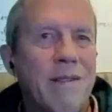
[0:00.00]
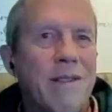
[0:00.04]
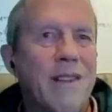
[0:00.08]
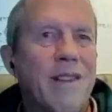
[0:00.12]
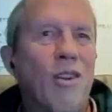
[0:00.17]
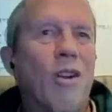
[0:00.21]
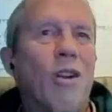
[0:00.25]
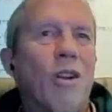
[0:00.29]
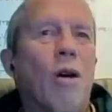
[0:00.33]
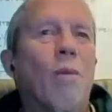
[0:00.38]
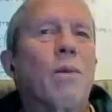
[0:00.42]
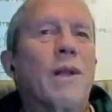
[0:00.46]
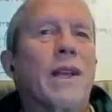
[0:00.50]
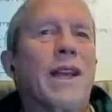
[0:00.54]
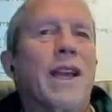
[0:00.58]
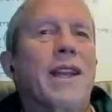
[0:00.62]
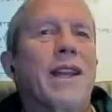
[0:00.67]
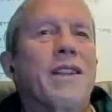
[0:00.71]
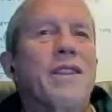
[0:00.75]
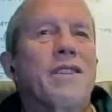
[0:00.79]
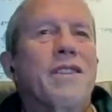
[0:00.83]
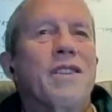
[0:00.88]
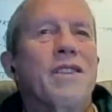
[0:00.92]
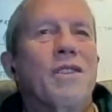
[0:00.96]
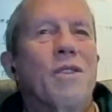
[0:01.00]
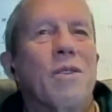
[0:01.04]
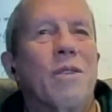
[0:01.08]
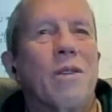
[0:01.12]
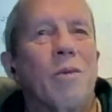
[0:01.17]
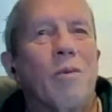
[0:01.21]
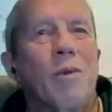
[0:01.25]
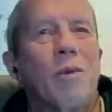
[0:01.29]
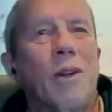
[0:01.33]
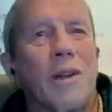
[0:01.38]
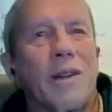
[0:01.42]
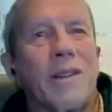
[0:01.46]
they're not obligated to do
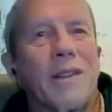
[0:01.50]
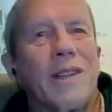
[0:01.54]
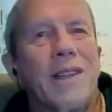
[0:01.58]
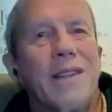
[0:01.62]
the work.